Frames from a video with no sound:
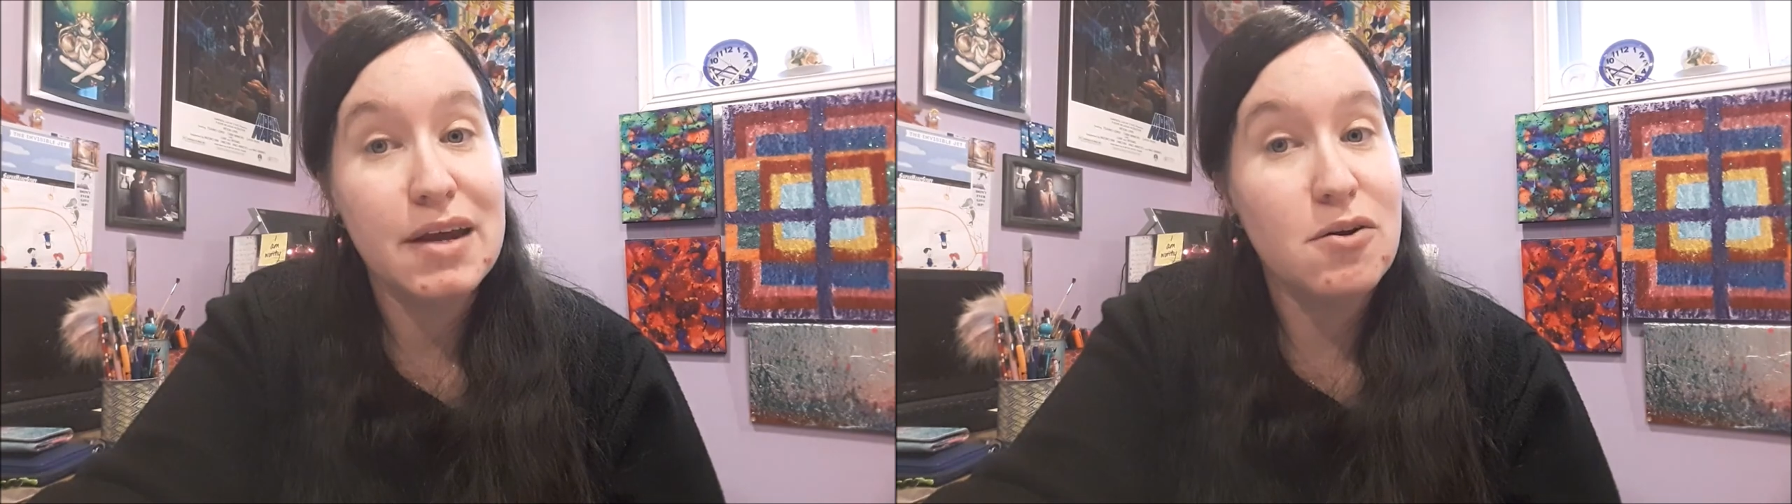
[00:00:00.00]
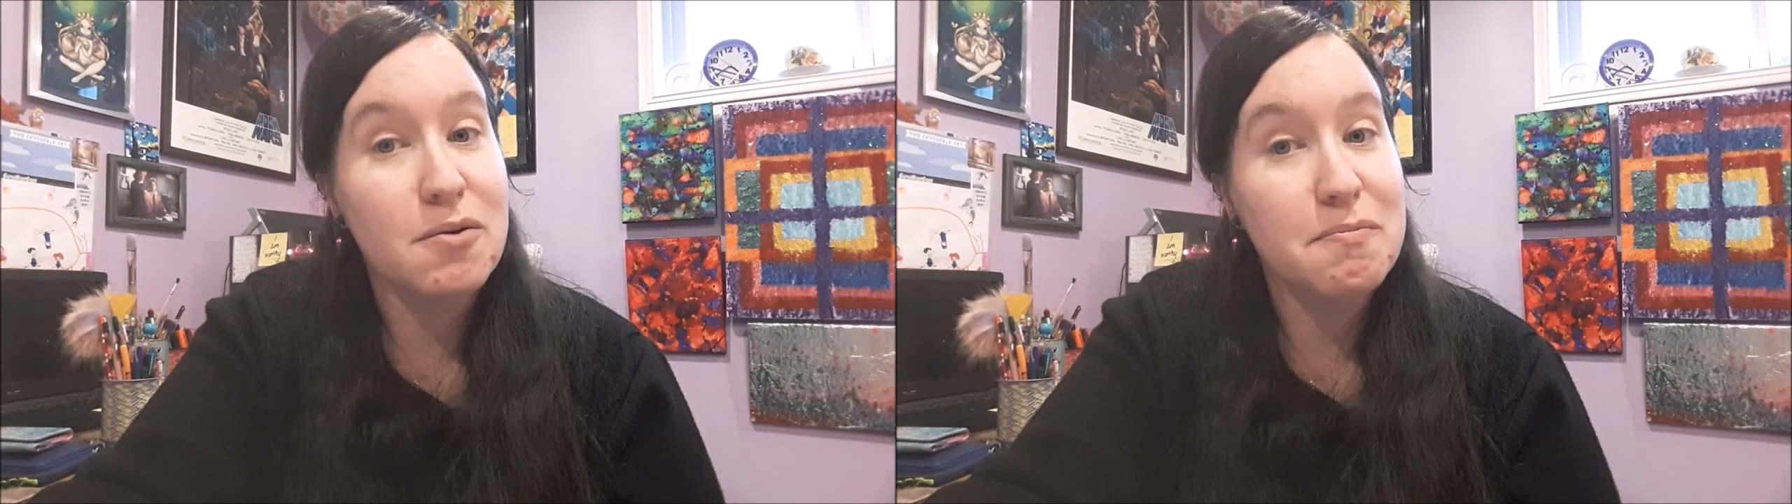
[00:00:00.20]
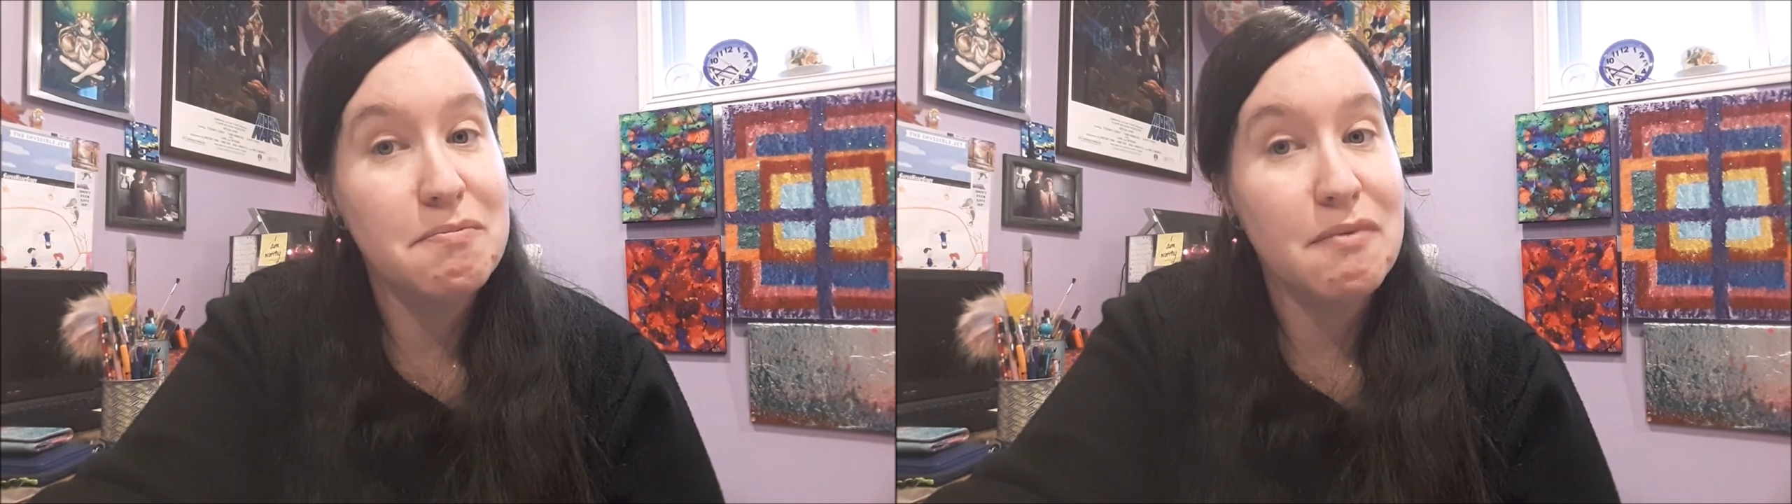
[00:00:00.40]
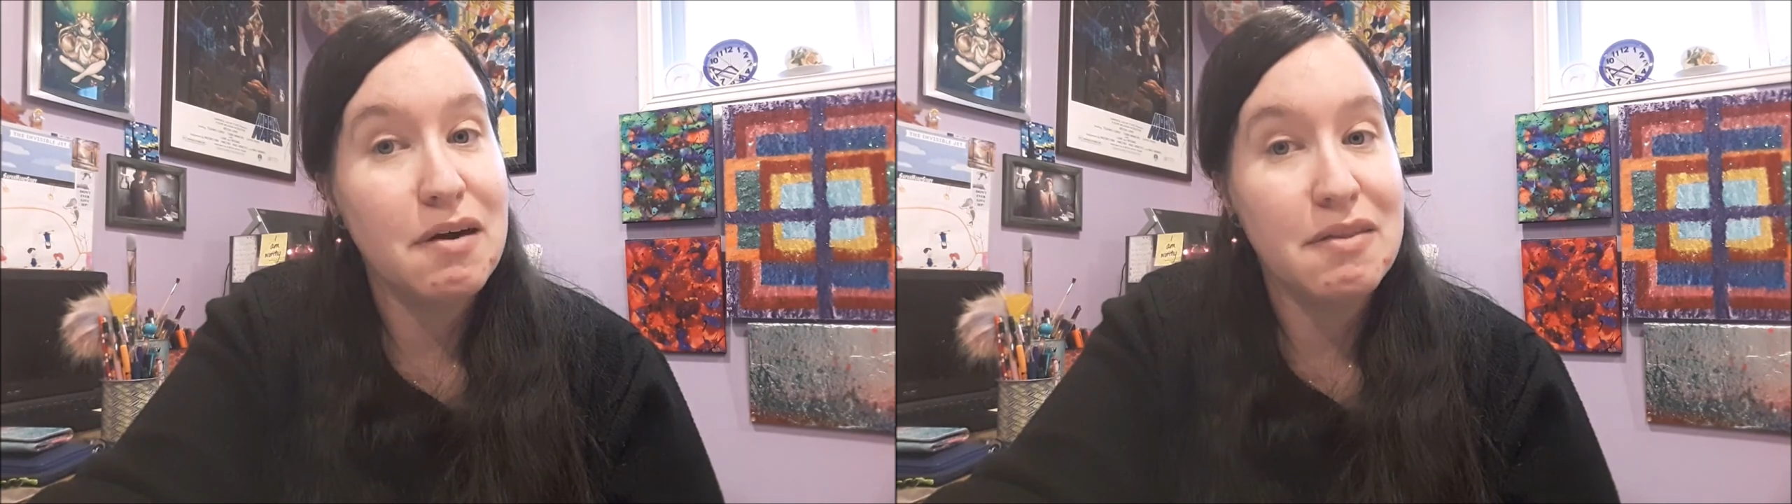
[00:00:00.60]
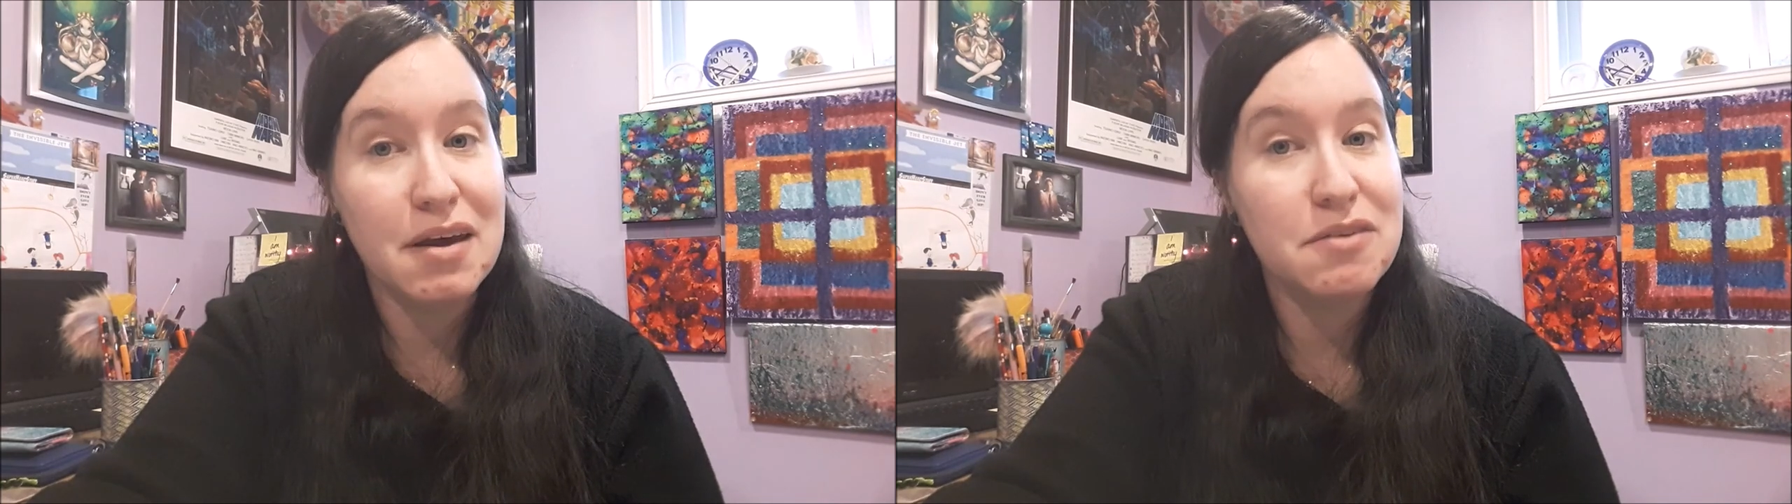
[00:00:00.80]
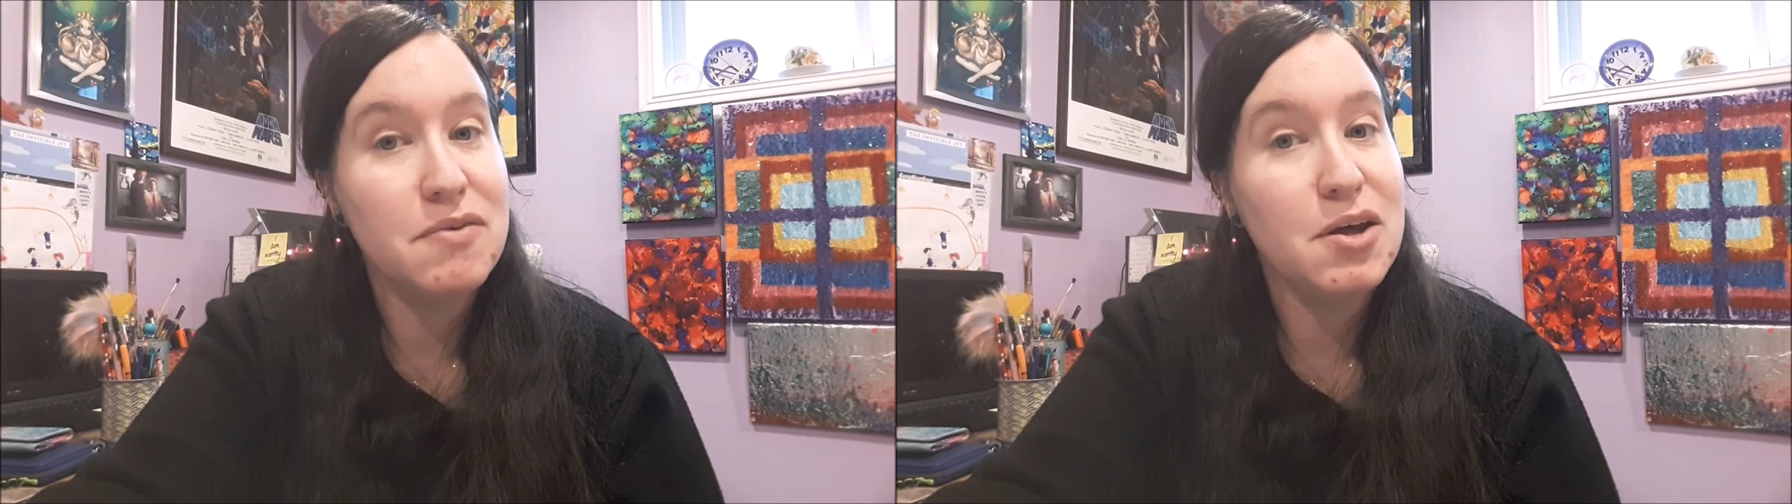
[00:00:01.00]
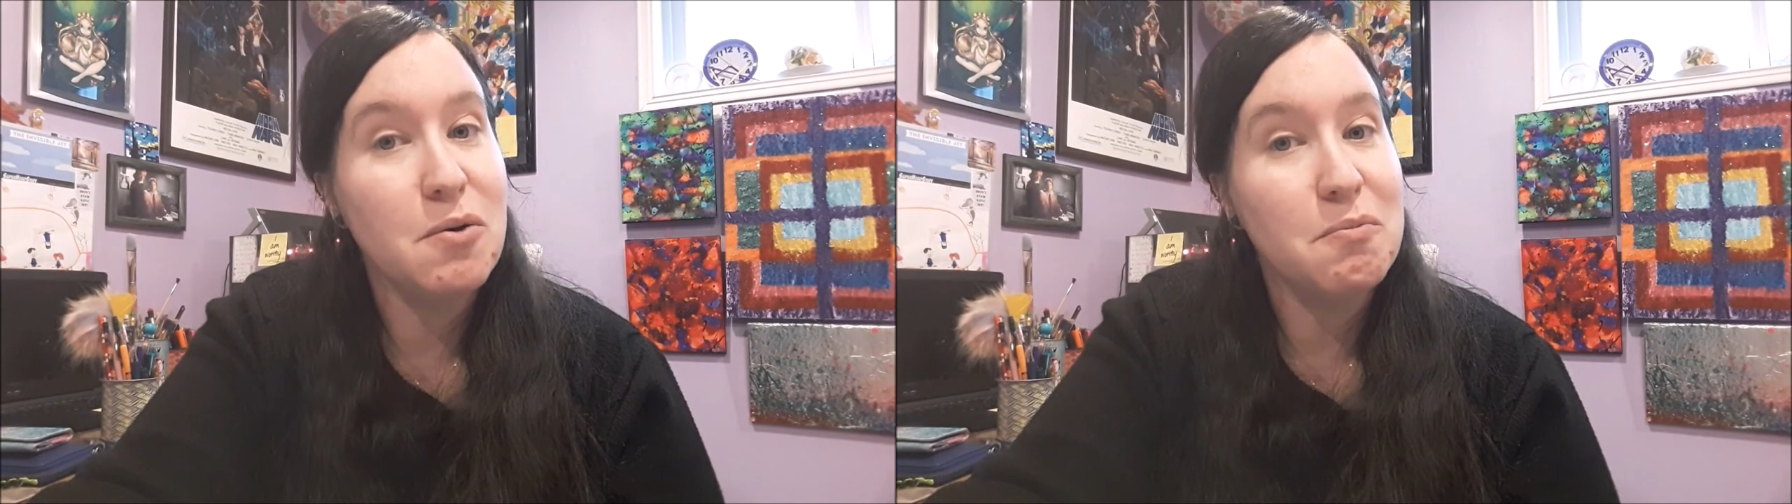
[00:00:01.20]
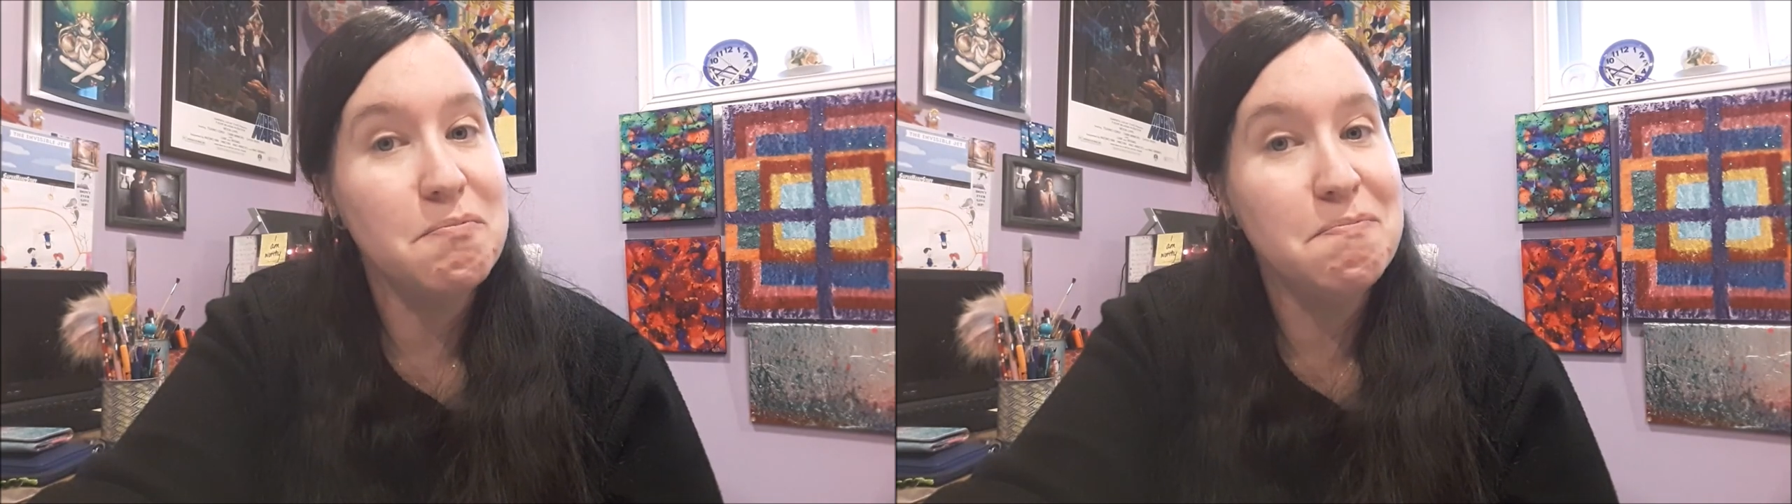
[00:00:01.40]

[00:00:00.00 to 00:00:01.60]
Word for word: later in the next video.